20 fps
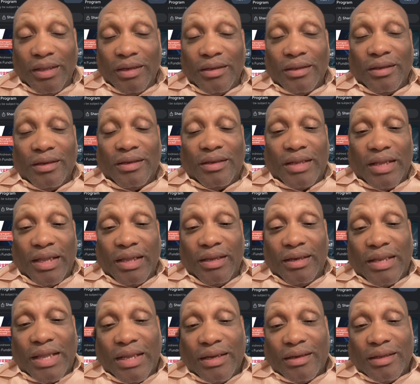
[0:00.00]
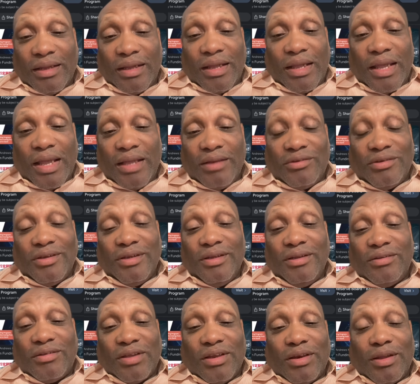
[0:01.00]
The day that the
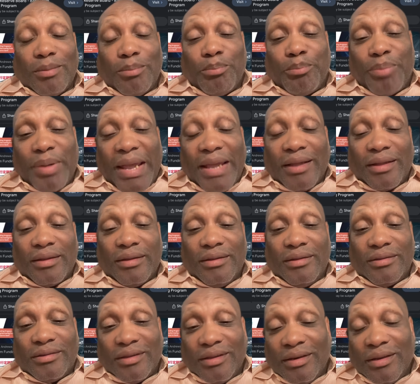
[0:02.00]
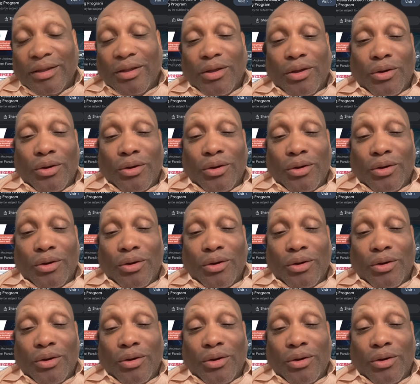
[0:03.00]
hedgies and the bankers and